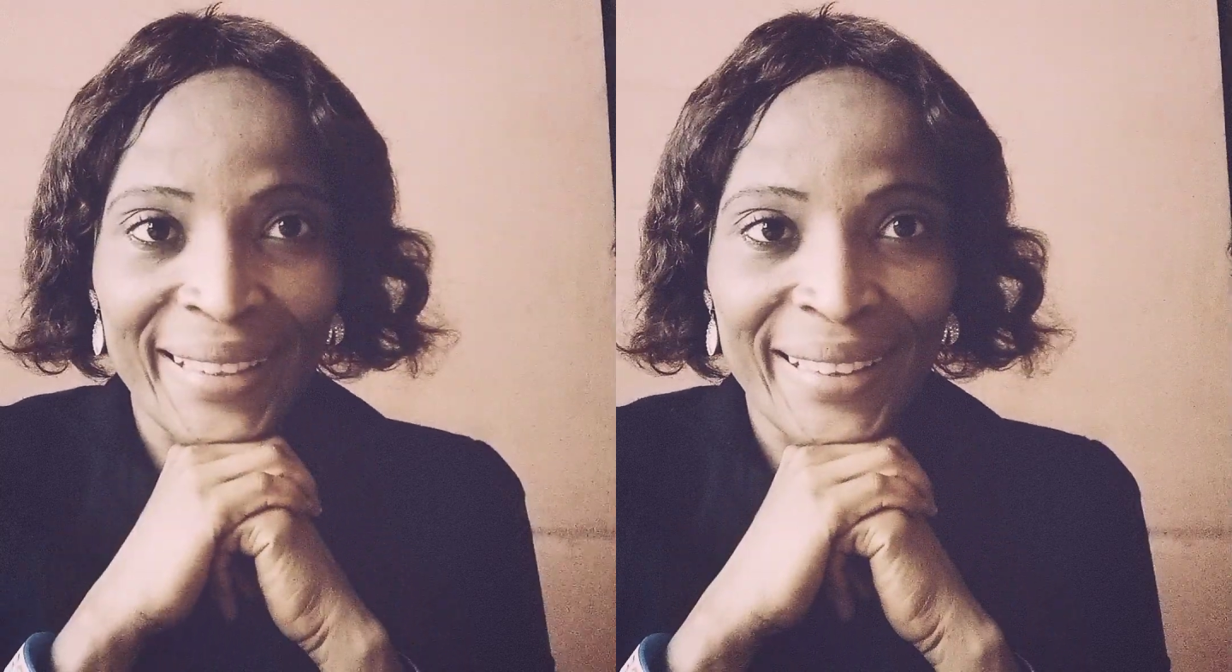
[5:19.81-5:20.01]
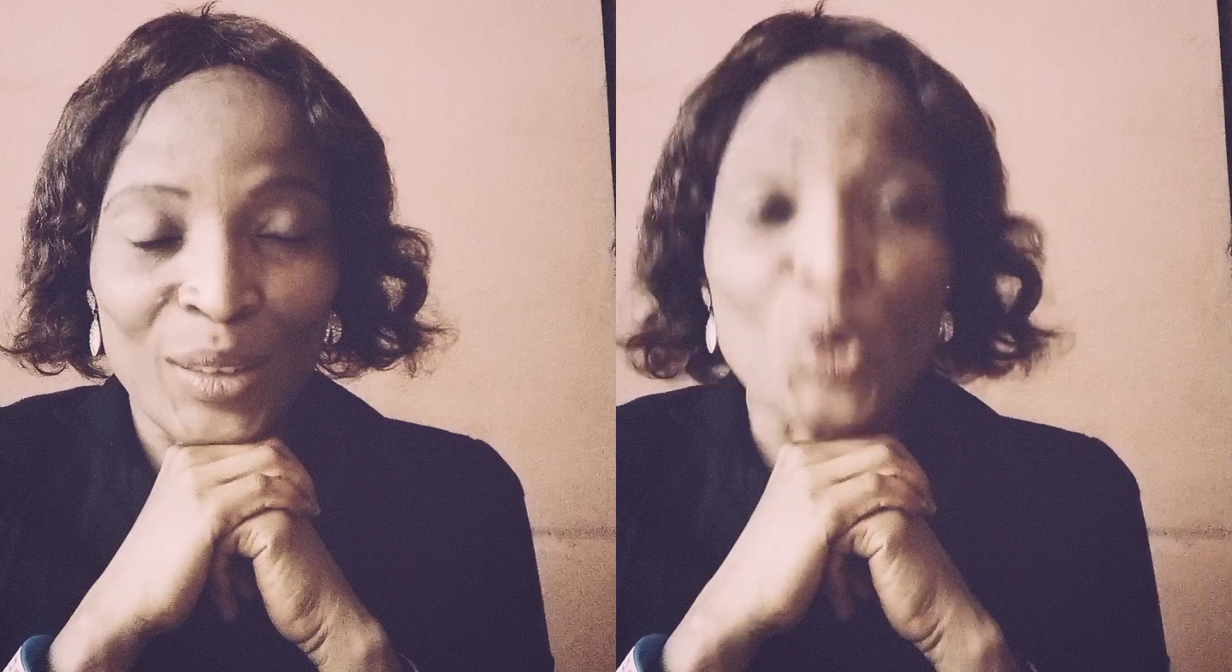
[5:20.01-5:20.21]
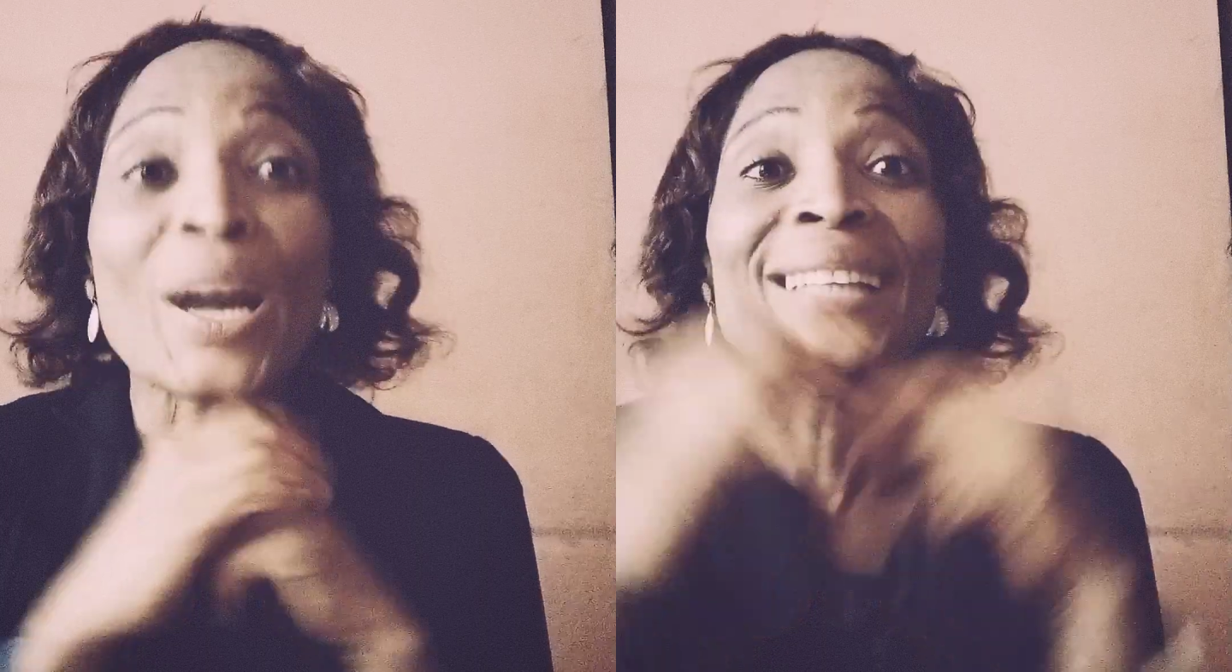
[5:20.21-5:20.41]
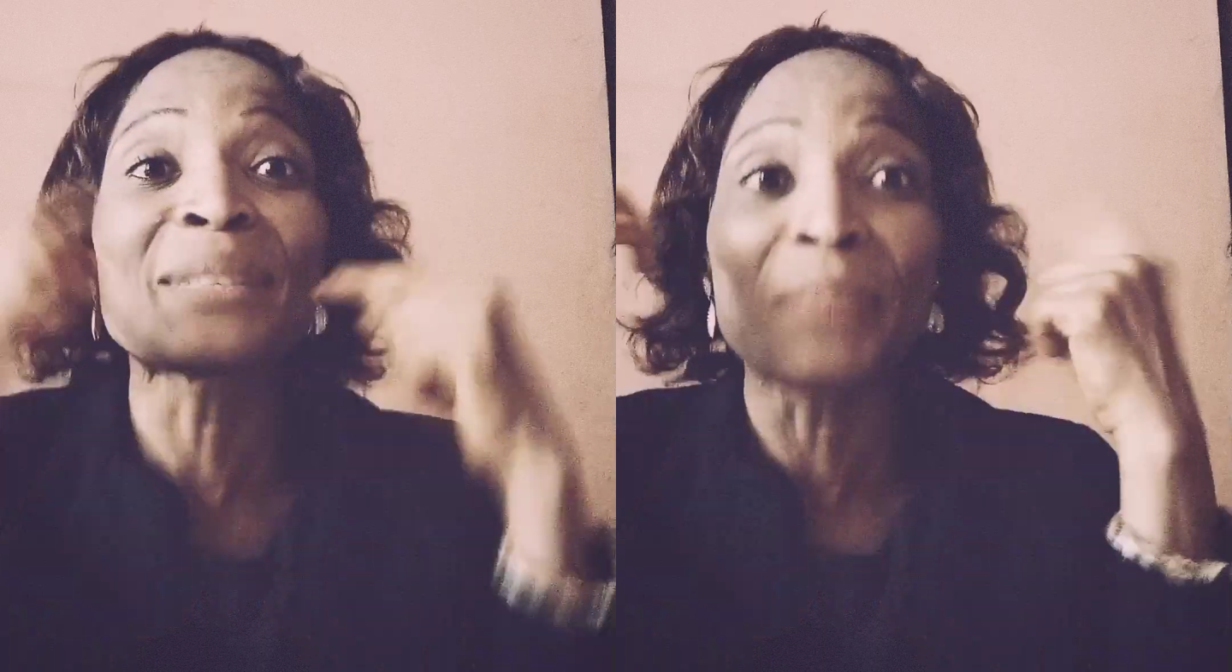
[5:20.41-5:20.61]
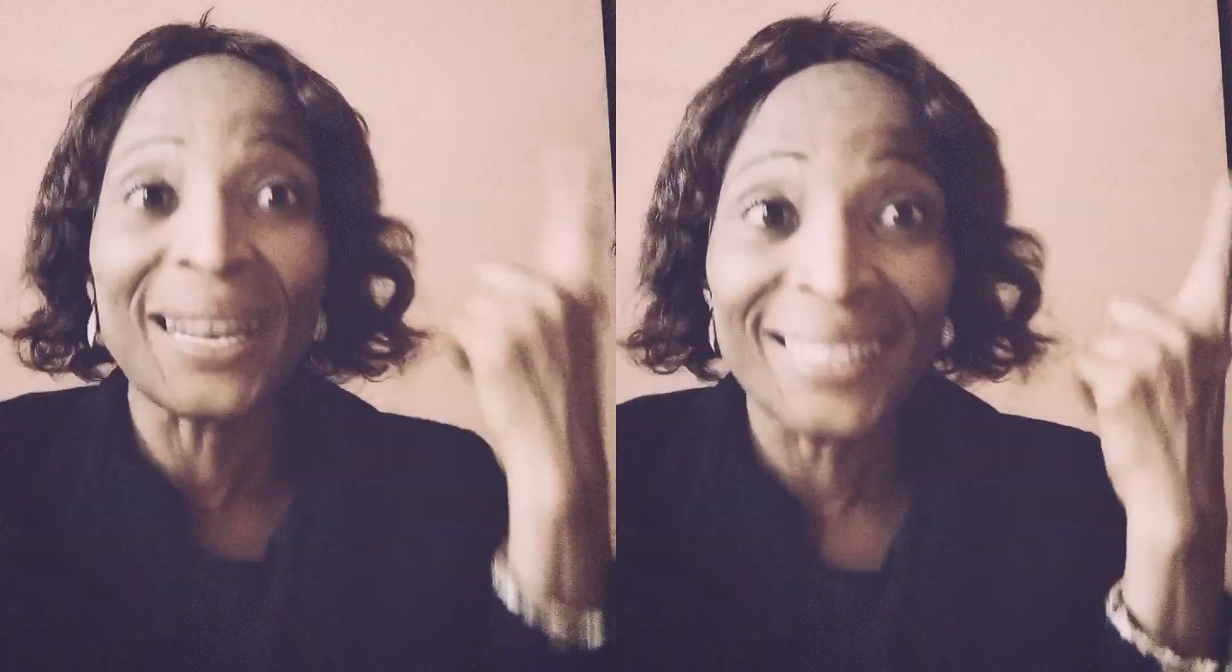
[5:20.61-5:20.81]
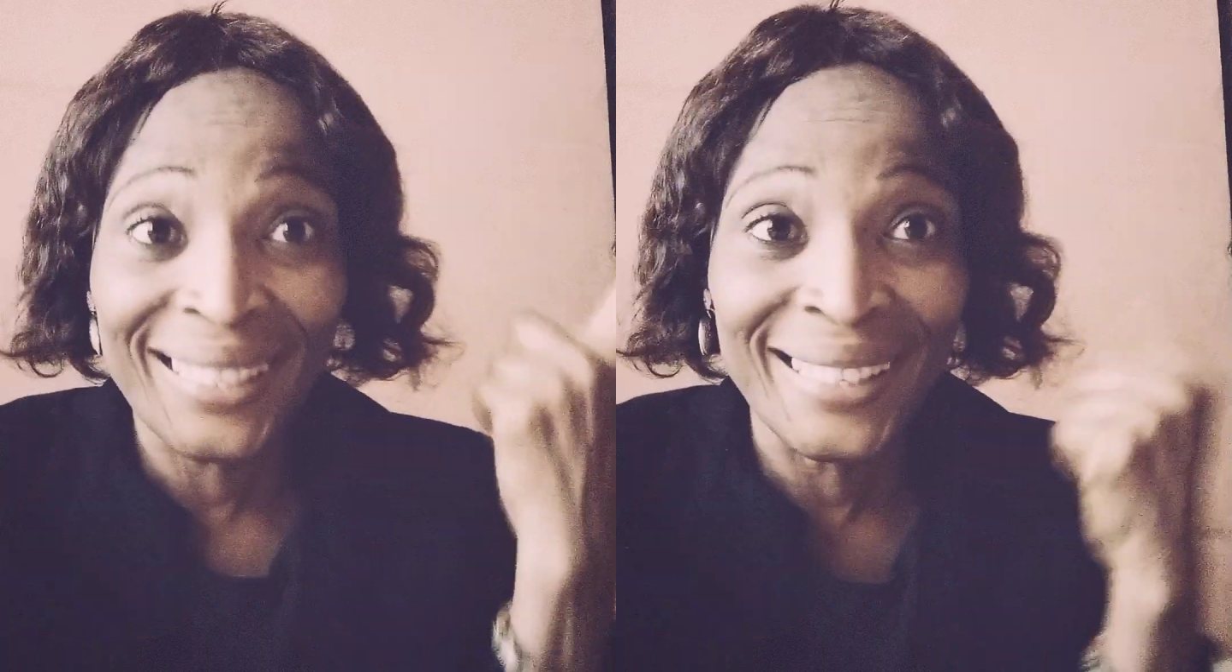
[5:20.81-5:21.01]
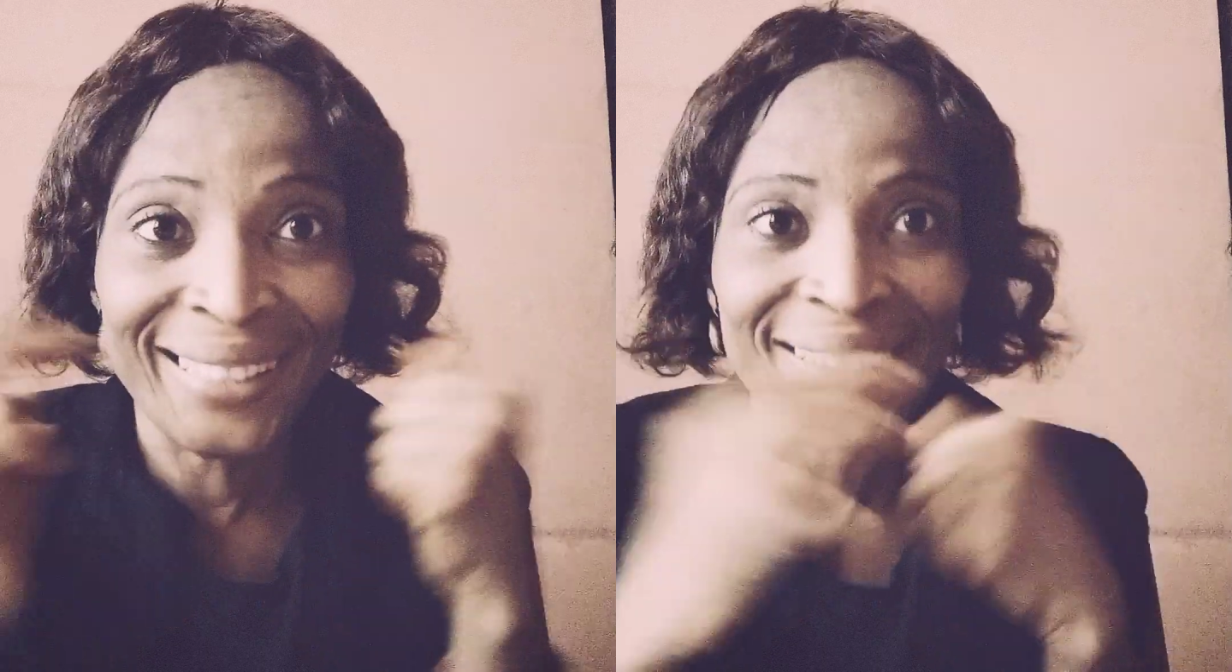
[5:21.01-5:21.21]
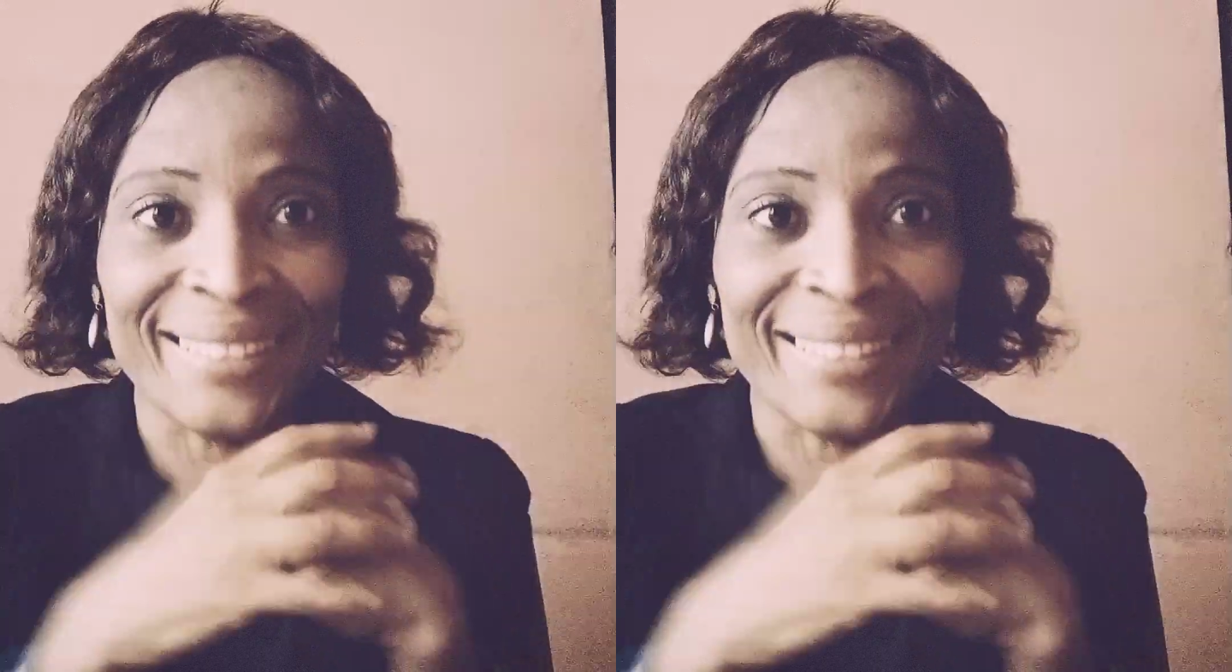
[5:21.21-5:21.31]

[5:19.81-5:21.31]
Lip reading: You can imagine it.